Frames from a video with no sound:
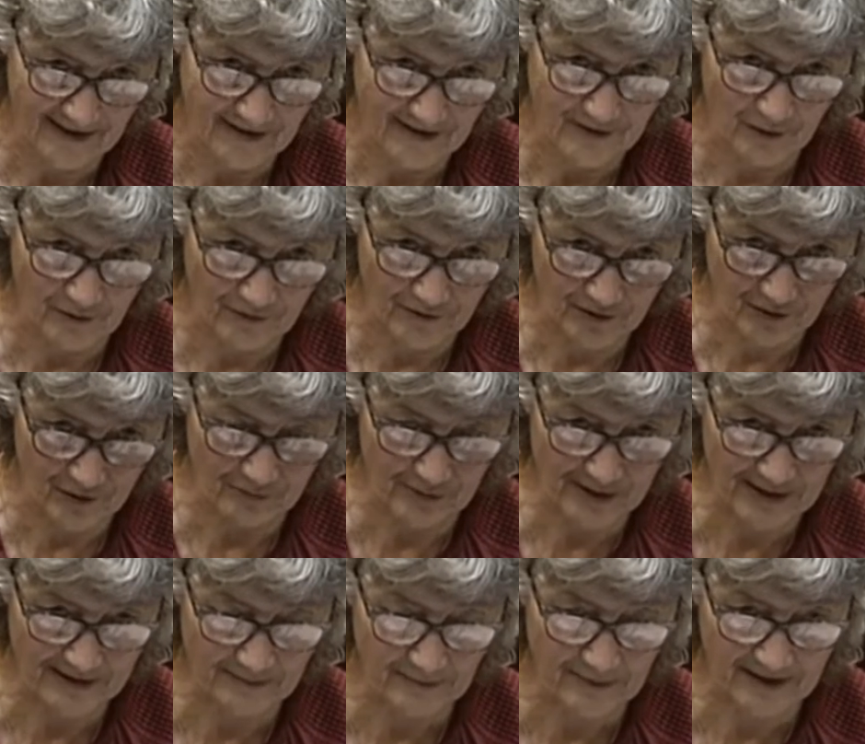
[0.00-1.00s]
So if you could
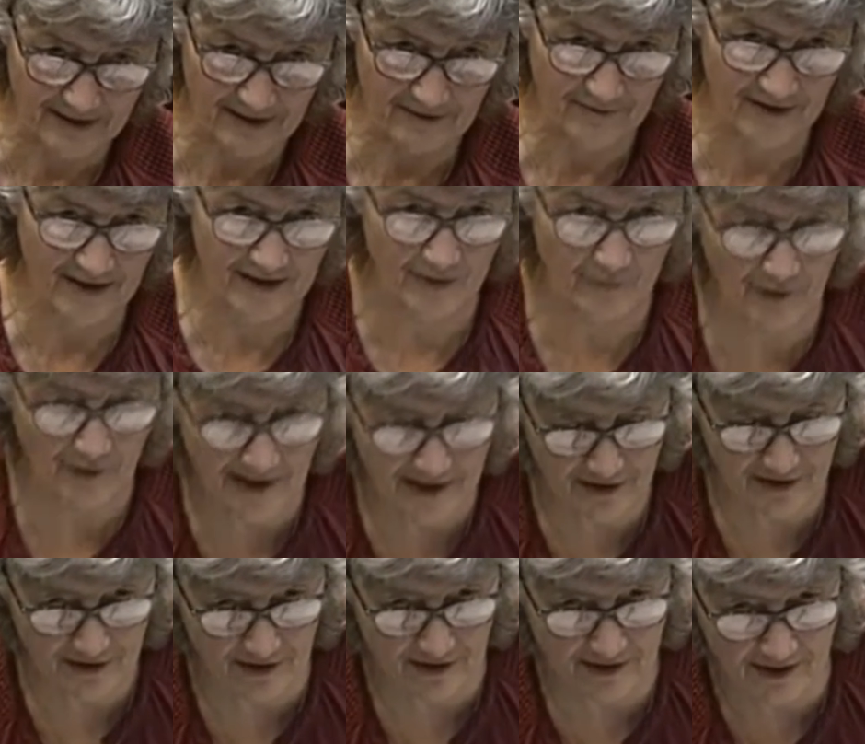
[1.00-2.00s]
be specific in
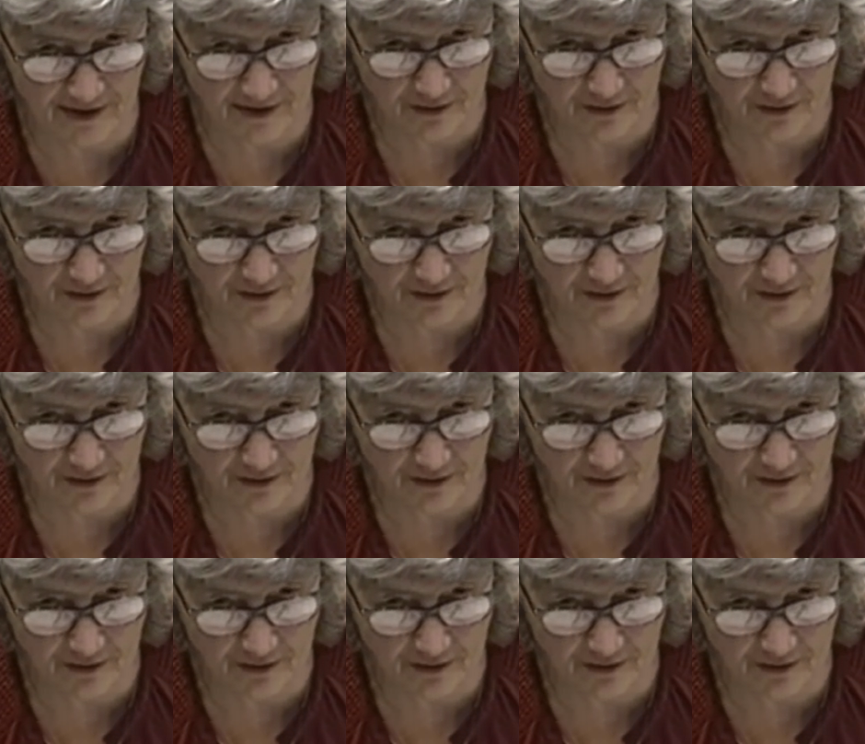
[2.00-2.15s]
relation to the